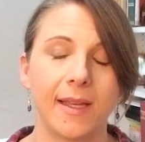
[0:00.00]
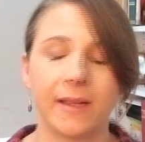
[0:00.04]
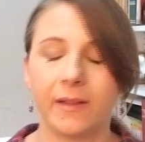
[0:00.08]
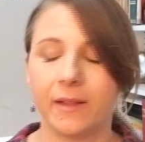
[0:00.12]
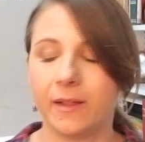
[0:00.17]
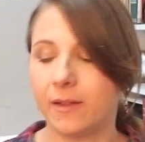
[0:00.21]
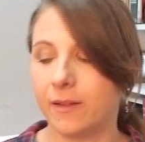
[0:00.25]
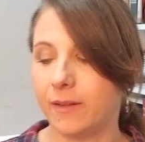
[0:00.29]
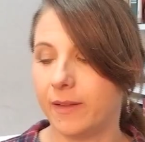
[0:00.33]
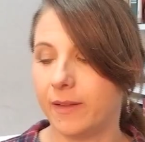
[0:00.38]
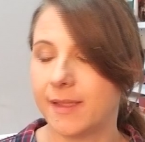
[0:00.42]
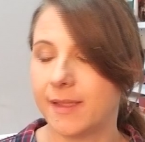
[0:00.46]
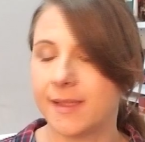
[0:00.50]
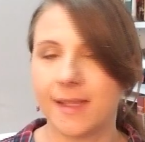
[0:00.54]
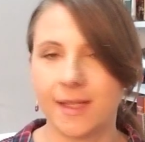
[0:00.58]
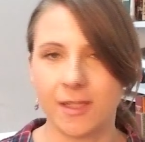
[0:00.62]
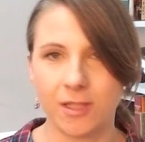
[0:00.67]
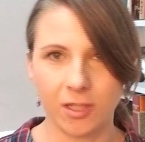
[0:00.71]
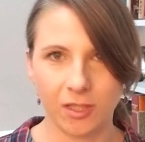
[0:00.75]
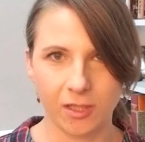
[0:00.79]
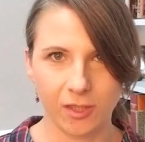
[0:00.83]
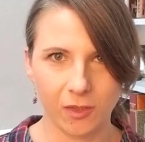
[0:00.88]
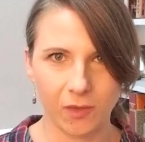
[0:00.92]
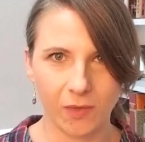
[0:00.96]
There's little
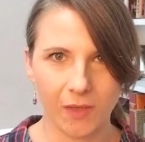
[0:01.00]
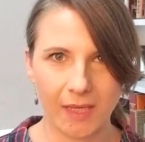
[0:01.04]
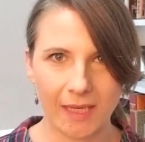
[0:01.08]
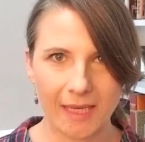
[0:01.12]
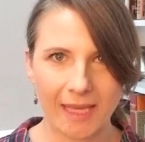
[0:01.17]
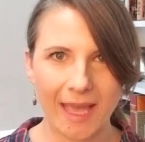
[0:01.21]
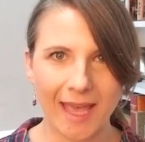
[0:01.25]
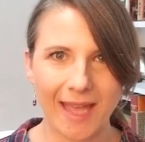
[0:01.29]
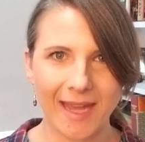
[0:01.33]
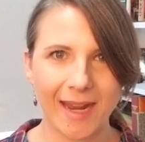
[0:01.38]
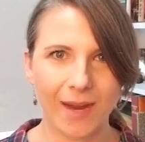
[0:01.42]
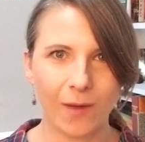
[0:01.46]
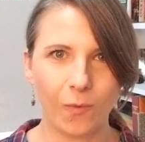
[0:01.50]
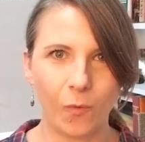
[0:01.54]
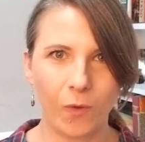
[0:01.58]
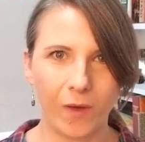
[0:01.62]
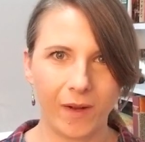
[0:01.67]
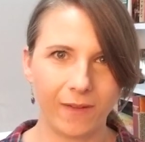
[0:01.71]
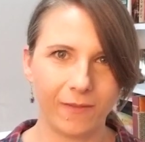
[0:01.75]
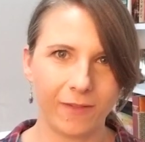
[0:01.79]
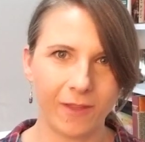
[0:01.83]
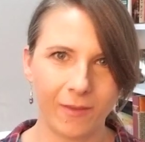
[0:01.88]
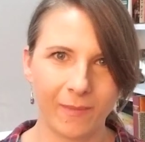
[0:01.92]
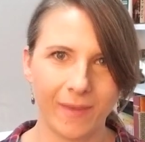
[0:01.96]
extensions you can
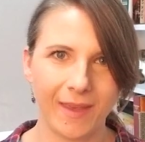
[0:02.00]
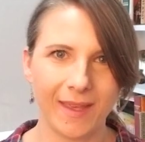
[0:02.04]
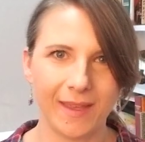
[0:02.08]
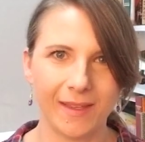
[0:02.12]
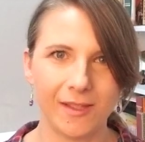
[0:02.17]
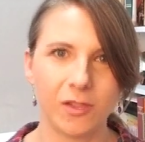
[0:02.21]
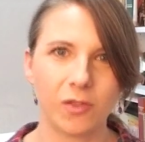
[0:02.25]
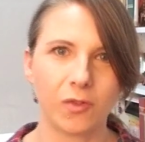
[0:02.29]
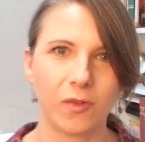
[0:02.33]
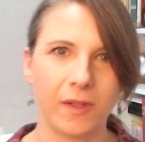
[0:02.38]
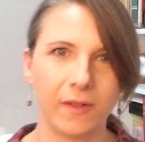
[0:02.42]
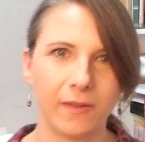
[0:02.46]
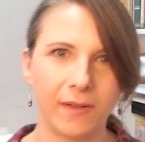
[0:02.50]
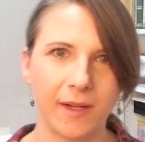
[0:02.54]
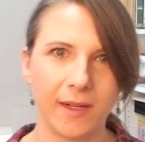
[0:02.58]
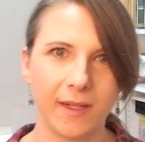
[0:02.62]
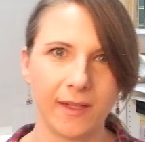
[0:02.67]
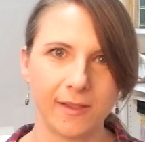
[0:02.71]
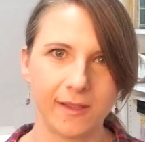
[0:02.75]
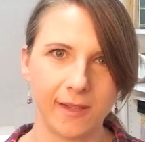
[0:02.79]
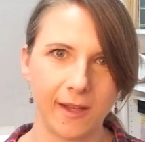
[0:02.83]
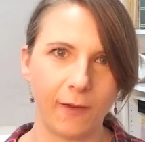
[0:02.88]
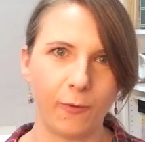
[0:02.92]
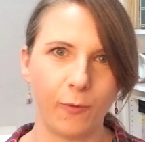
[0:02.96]
get, and one of them is
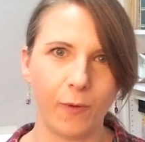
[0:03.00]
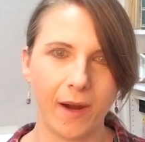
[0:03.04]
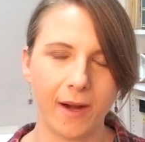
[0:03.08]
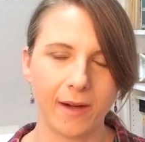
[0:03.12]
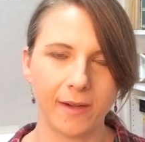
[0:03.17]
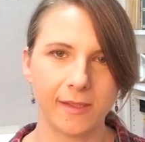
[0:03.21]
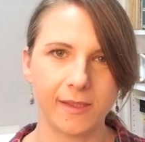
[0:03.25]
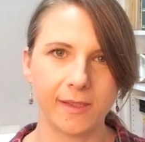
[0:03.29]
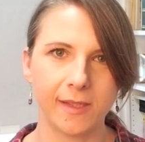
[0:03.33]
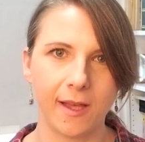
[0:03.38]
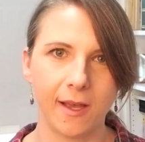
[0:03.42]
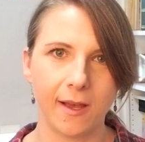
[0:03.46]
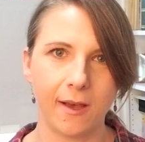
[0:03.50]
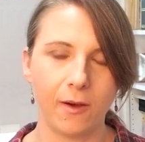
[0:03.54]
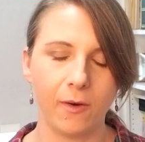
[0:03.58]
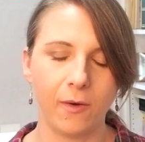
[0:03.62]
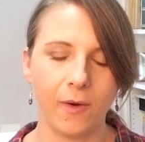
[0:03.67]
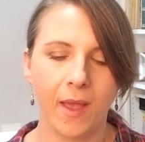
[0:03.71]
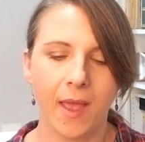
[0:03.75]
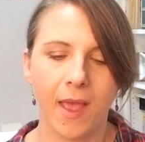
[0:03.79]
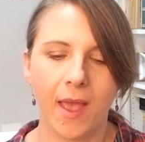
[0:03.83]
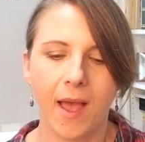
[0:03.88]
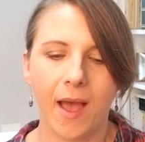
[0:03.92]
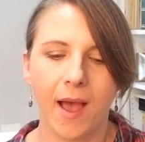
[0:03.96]
screenwriting software.
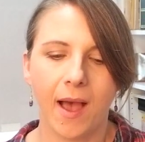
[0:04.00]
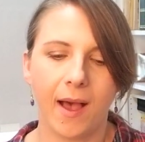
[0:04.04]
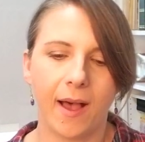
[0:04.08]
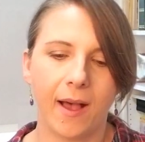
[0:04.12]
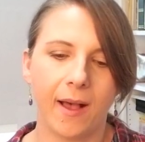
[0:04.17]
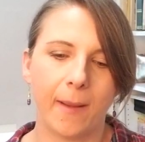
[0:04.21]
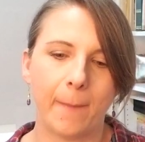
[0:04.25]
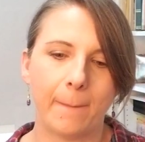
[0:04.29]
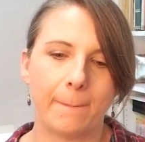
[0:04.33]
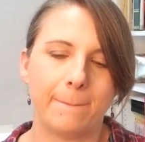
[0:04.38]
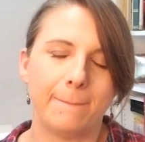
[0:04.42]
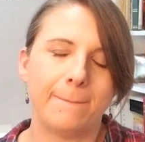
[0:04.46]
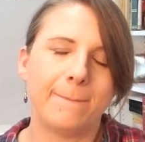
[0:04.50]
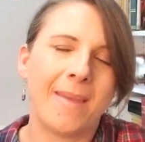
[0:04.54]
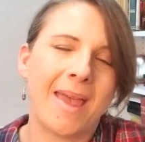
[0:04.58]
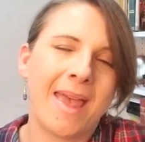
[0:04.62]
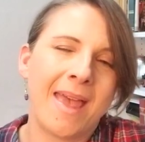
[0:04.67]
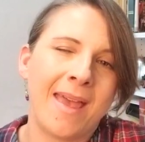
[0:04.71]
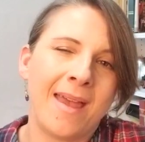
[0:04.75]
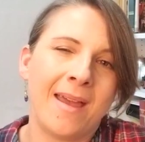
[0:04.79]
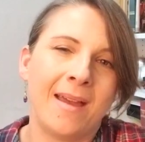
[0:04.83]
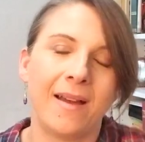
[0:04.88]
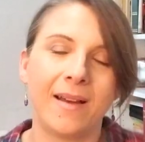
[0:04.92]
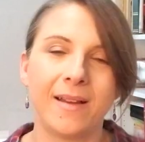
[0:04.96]
So,
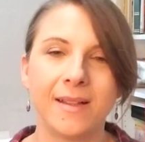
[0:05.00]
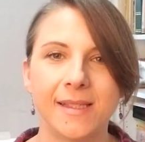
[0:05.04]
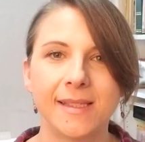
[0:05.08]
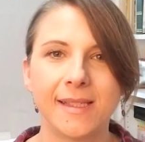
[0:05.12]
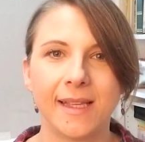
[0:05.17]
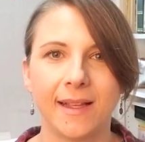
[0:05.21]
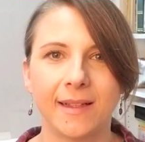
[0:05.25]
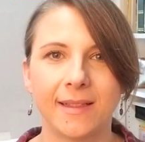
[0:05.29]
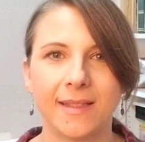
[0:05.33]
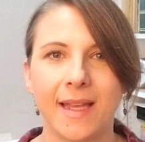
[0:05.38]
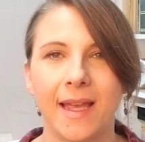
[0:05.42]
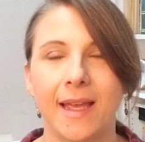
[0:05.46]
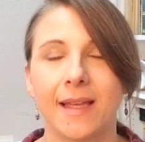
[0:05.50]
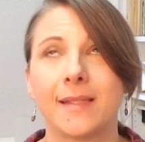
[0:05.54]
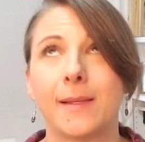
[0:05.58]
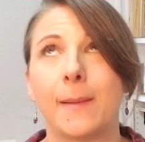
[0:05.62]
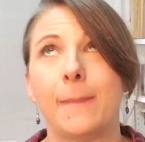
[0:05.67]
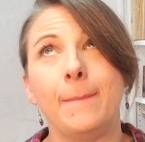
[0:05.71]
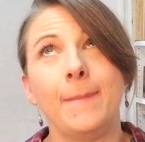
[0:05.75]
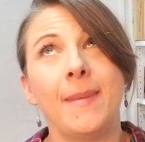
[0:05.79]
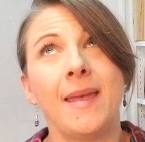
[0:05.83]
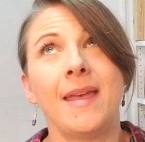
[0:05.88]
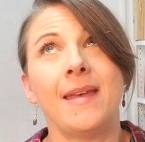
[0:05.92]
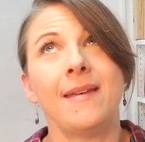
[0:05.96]
meh on
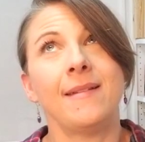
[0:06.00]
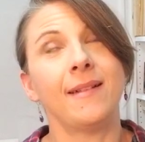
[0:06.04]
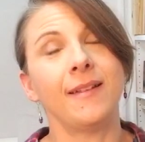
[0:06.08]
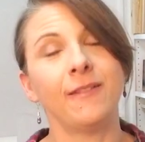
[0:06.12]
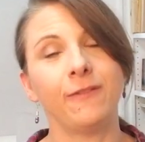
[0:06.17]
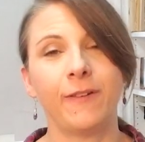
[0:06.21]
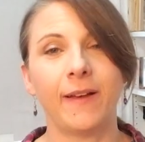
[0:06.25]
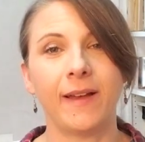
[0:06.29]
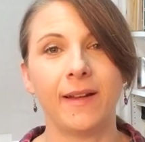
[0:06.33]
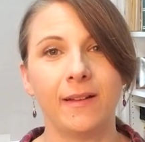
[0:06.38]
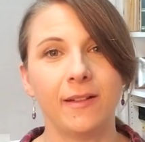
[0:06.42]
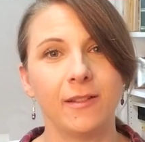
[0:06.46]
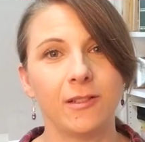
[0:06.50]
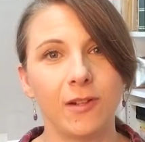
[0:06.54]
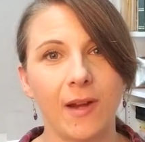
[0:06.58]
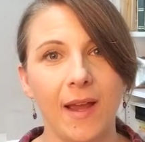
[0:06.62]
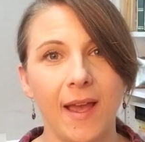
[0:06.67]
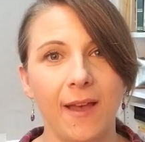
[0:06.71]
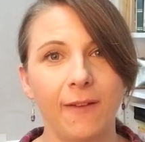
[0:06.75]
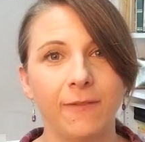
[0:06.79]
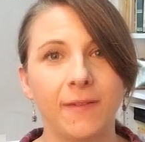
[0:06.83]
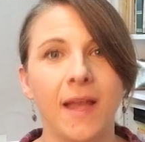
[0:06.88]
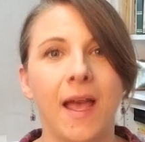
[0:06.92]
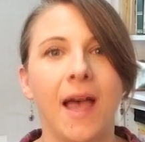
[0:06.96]
Celtx, meh on
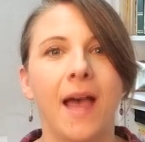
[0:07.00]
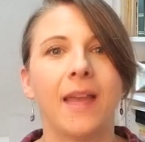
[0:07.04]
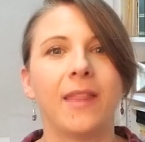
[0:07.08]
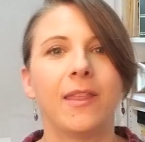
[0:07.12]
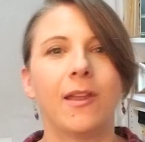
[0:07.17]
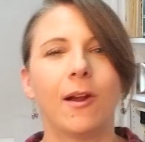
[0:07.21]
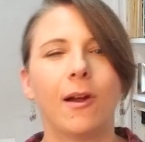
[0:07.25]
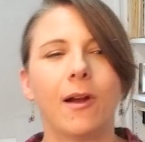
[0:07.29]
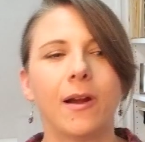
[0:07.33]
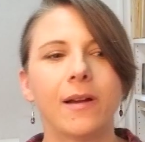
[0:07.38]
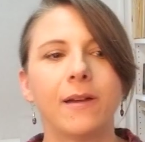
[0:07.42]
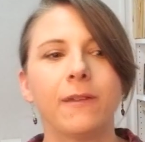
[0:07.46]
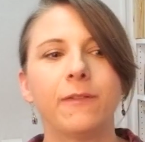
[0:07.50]
Final Draft.